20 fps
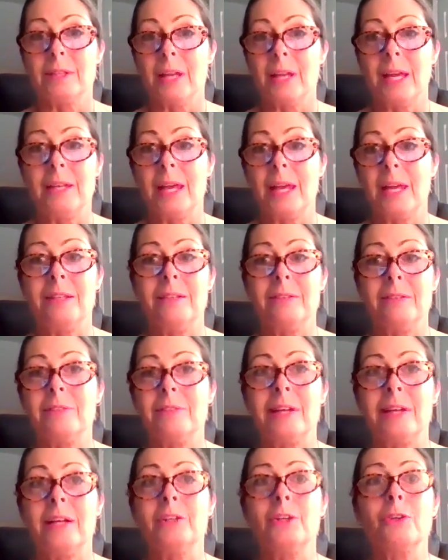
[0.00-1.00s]
And
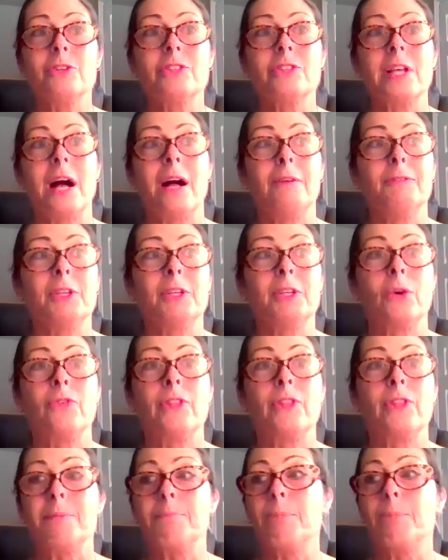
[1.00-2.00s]
tell yourself,
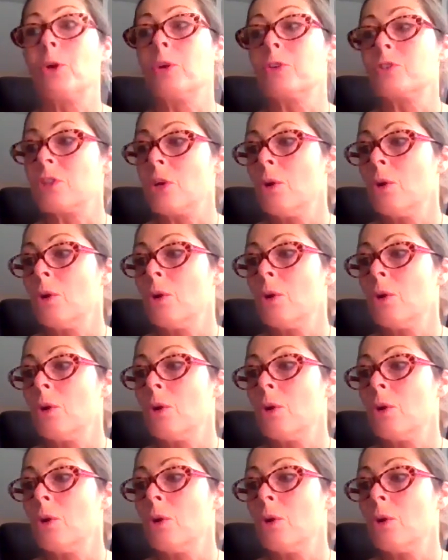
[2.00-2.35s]
that purse,